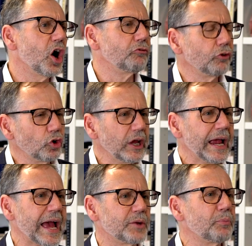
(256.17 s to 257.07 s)
of
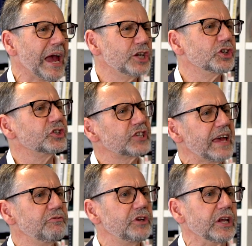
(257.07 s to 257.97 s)
looking at patient
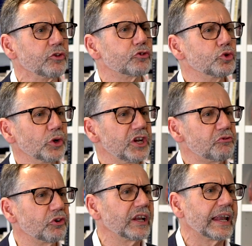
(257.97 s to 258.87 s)
safety through a
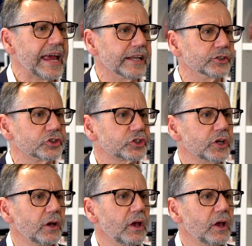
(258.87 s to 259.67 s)
different lens